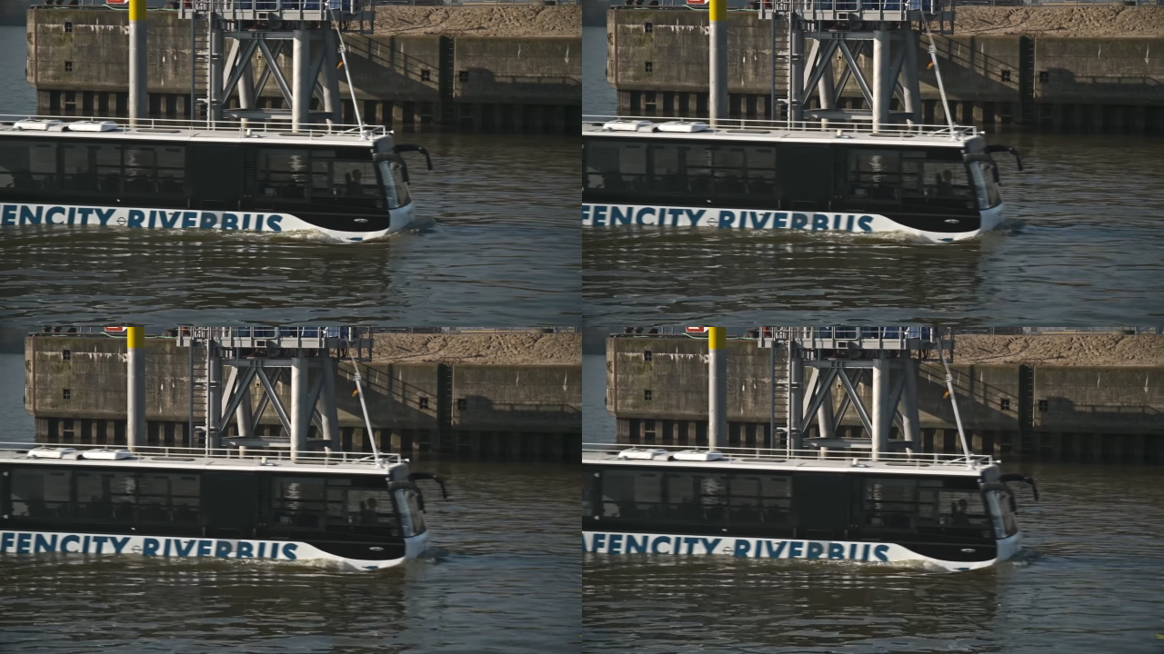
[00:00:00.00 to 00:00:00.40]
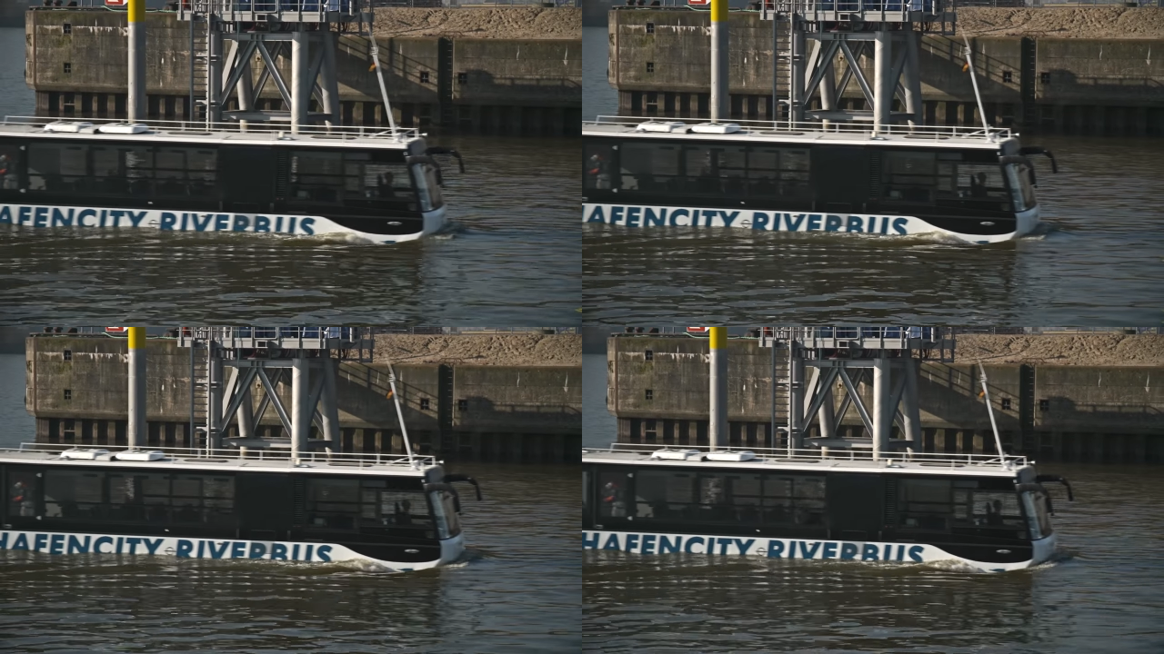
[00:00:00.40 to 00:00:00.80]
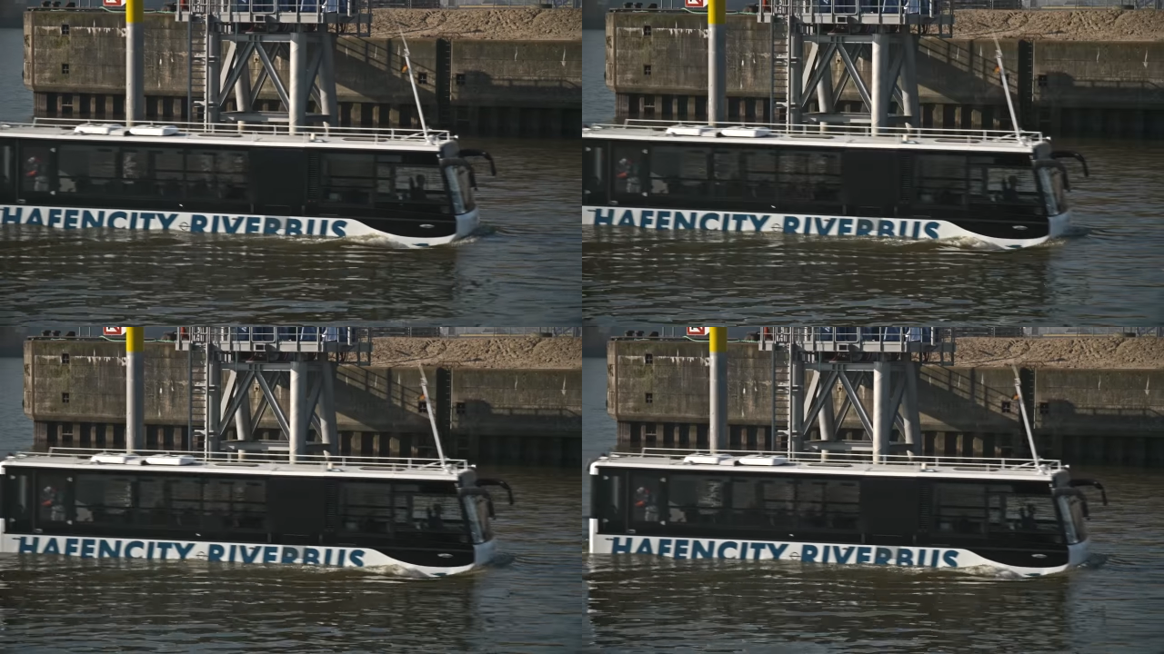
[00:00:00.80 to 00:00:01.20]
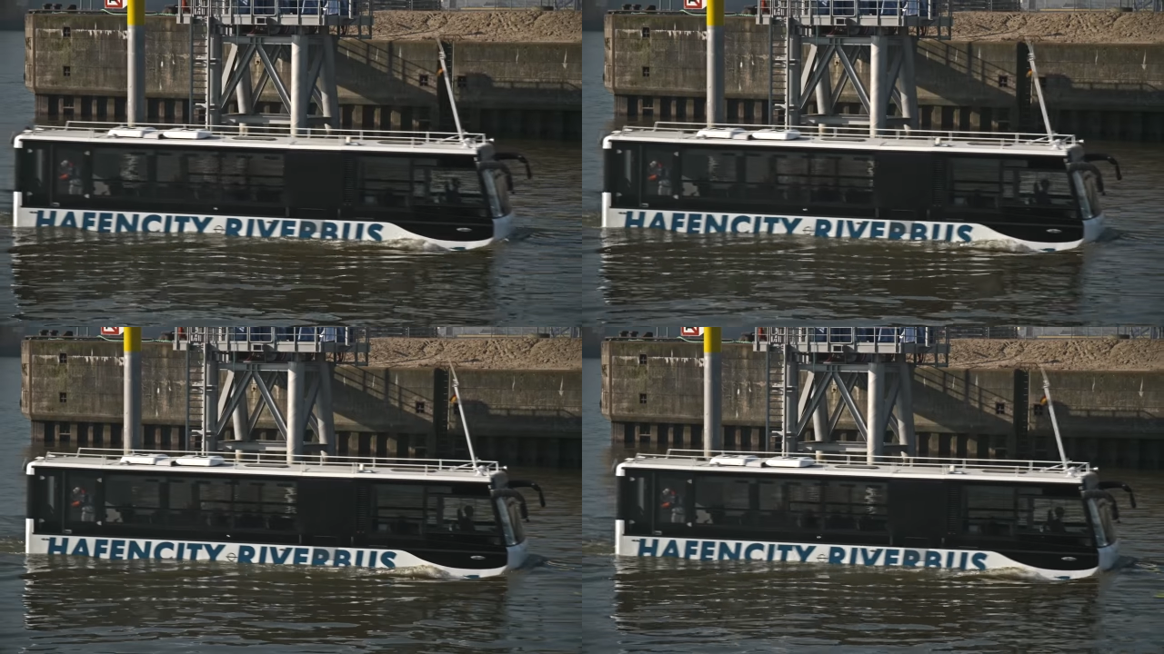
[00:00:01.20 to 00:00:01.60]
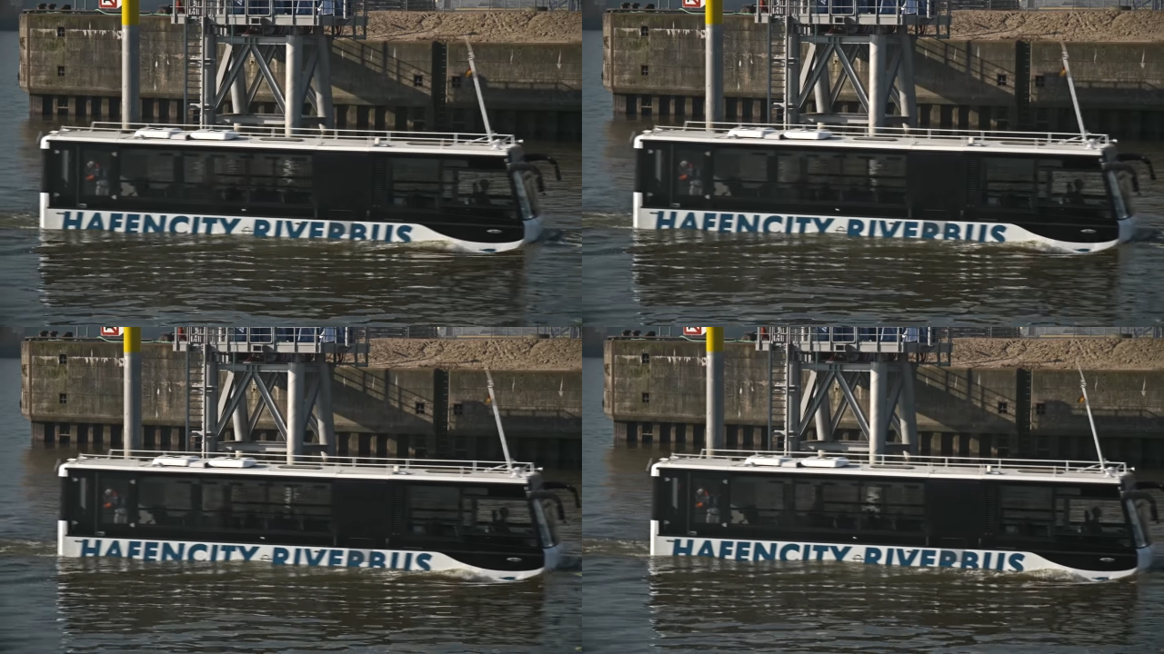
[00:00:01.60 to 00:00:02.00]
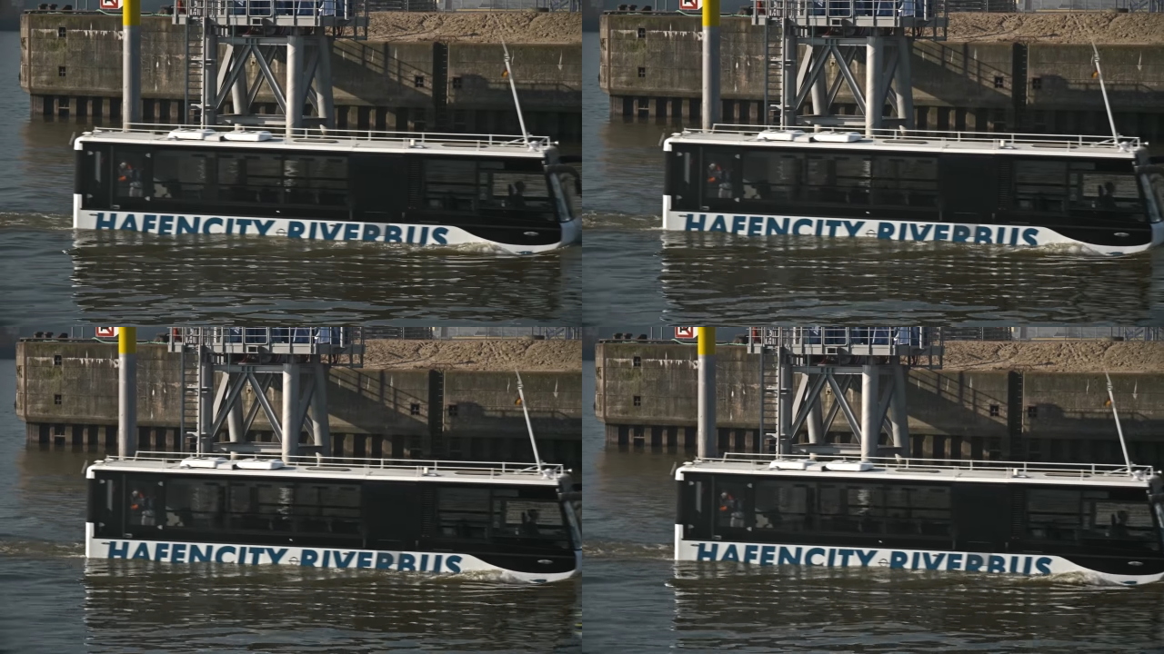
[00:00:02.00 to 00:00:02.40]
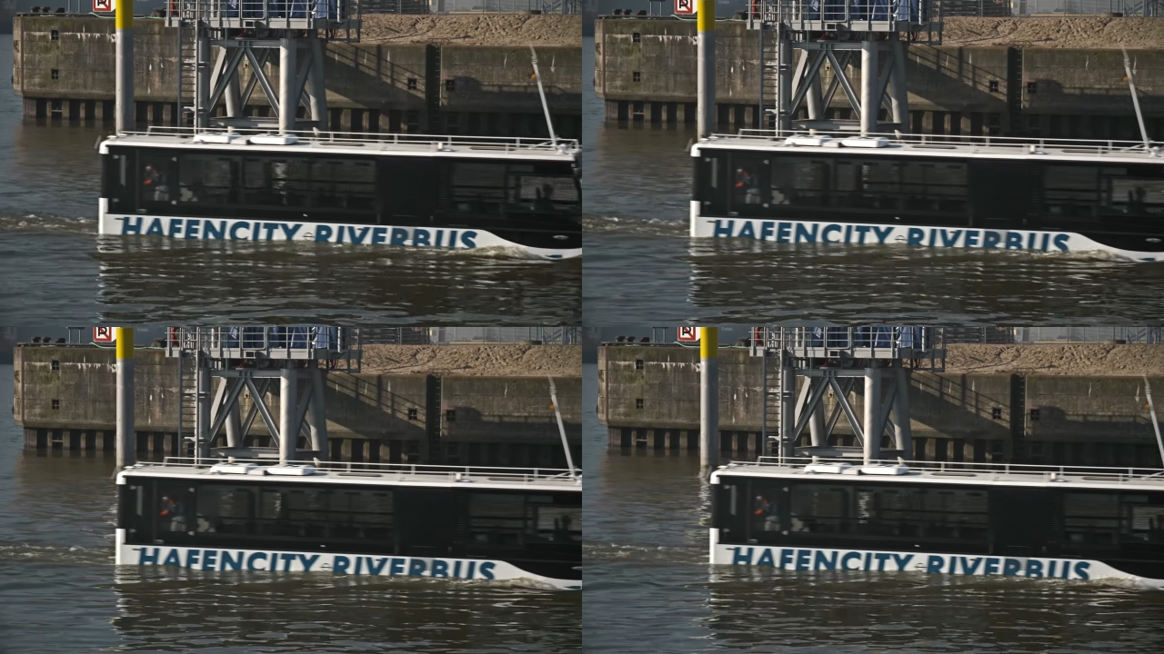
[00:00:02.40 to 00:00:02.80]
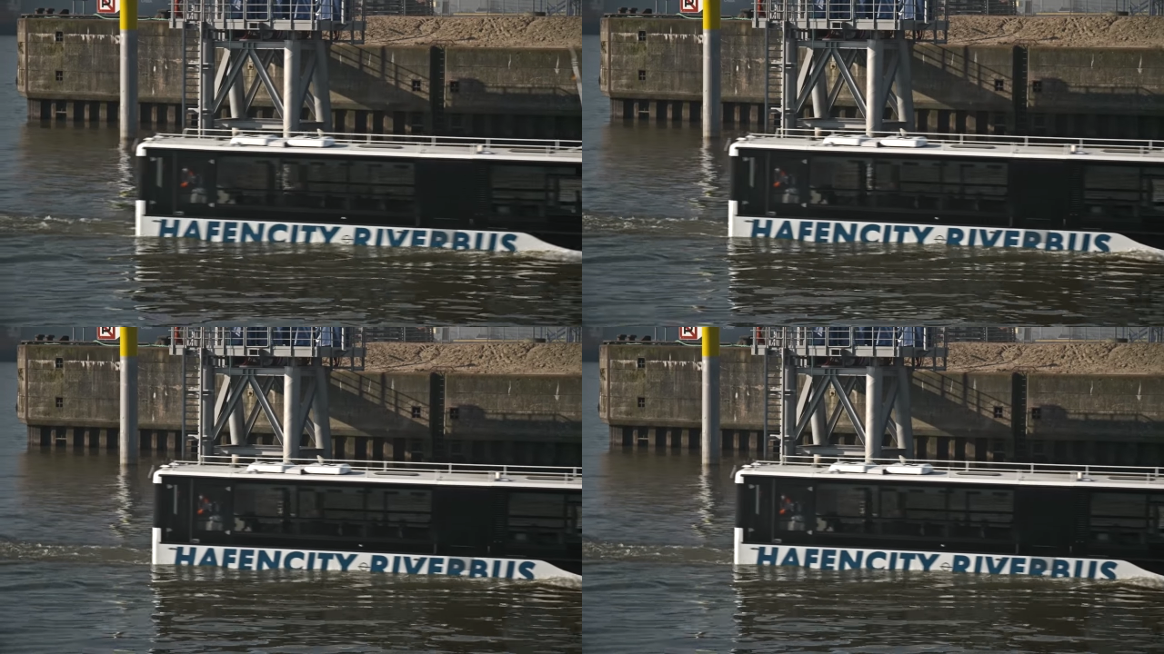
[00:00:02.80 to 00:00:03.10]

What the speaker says: Nobody's mouth can be seen.